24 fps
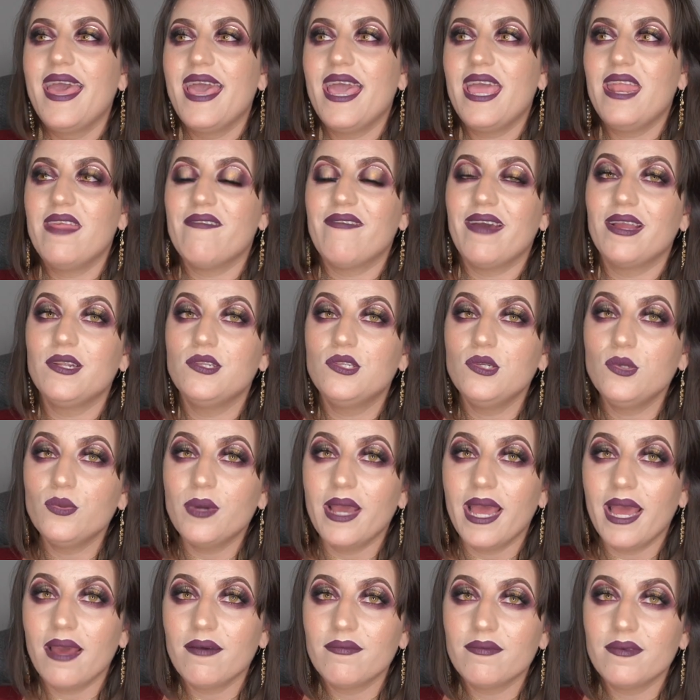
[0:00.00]
And if I do
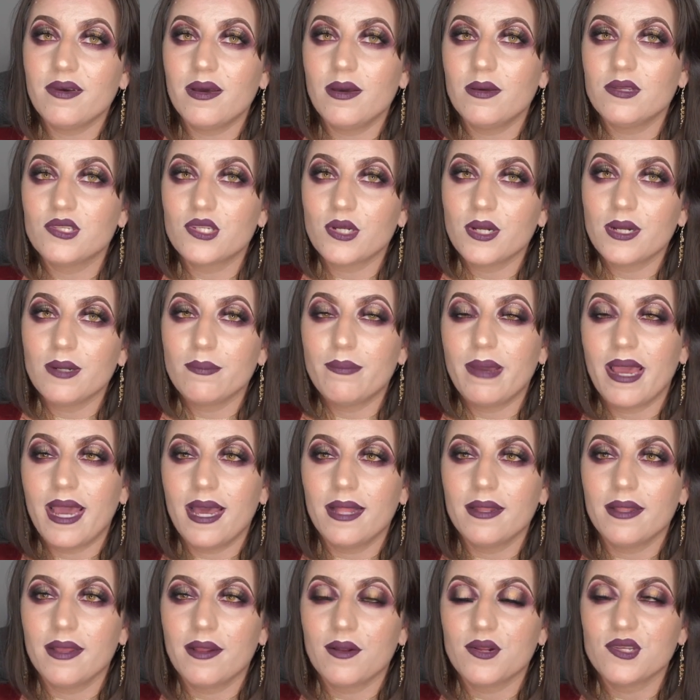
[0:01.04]
have a certain
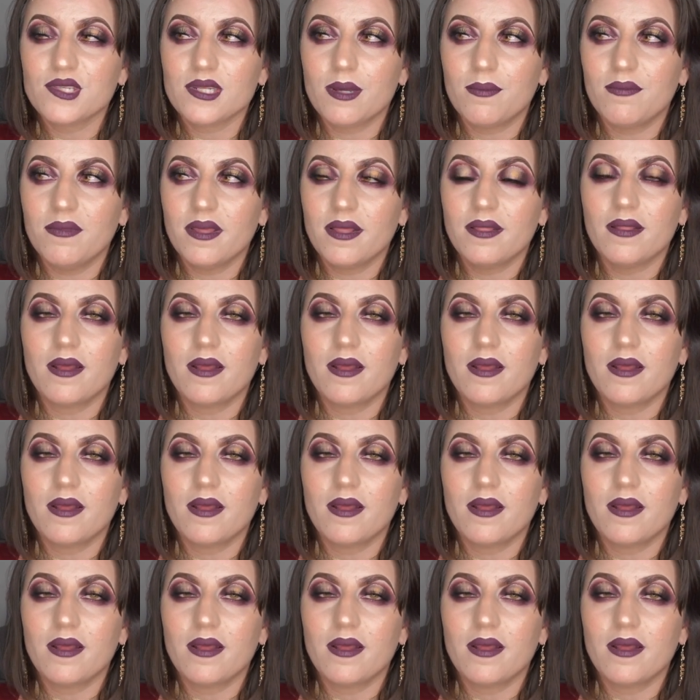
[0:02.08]
palette or something,